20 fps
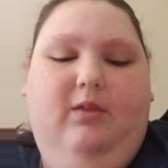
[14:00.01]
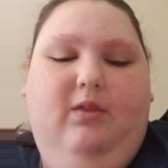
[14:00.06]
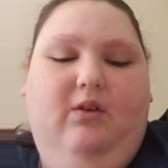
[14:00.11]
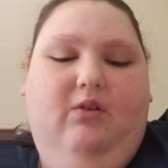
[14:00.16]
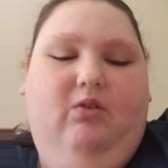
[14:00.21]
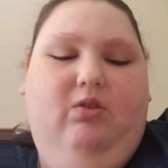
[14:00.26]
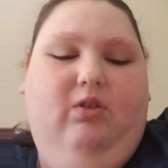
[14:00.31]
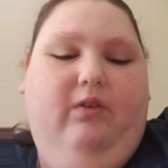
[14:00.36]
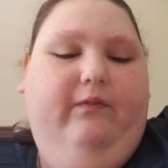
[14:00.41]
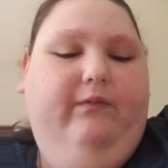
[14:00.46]

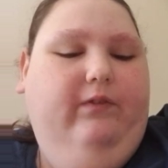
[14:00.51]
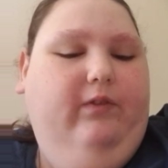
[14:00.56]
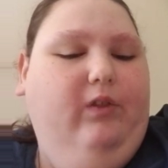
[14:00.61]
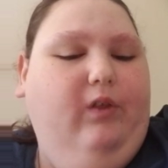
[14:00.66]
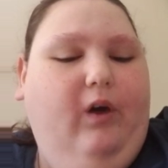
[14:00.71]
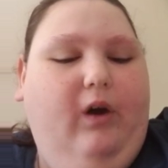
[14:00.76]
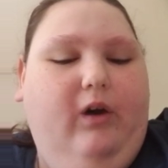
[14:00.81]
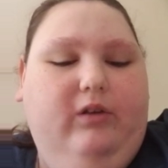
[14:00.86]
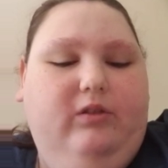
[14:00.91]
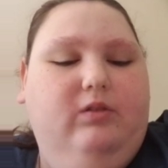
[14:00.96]
there's a
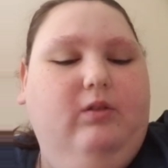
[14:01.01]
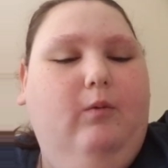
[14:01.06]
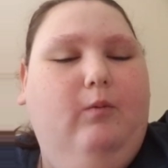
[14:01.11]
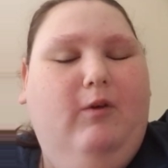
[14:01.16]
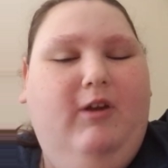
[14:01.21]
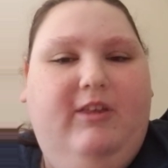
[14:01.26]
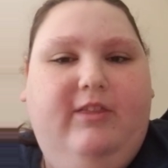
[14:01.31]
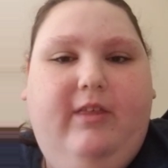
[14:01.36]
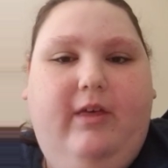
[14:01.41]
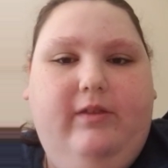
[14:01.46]
flaw in the
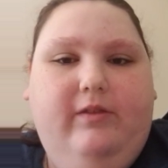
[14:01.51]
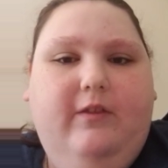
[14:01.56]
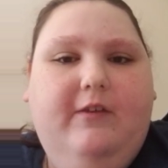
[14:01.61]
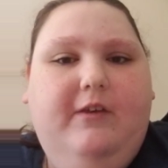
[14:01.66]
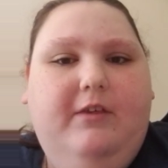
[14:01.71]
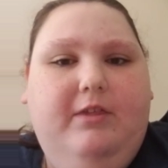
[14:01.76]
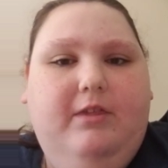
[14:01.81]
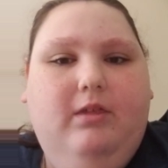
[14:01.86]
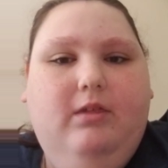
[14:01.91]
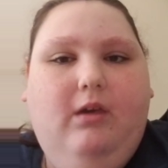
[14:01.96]
way that
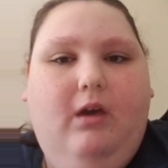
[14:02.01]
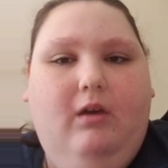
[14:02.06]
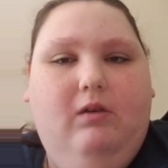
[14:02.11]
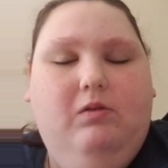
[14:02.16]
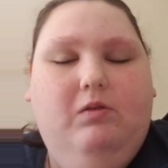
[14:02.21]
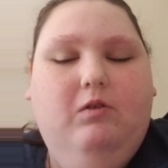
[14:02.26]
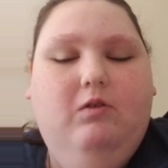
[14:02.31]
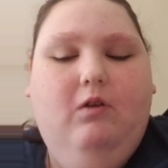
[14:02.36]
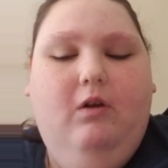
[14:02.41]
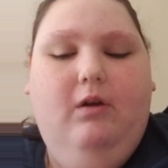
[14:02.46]
these
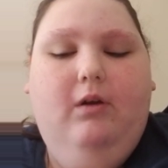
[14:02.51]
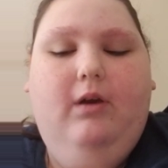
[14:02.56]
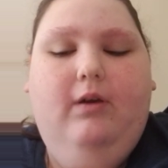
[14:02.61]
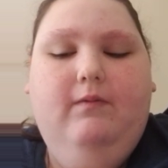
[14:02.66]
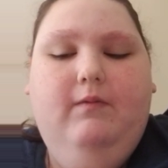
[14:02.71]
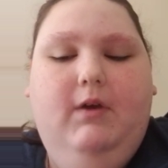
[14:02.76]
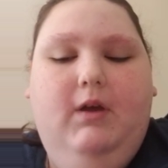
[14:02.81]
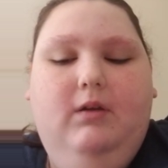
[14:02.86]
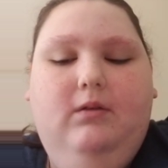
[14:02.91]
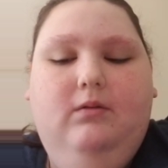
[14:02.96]
tests are
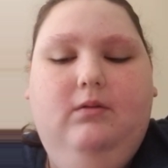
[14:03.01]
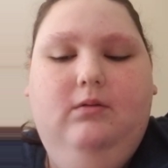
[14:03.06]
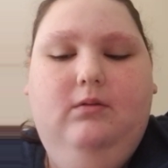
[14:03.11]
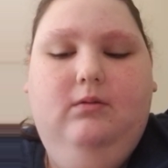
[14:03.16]
given.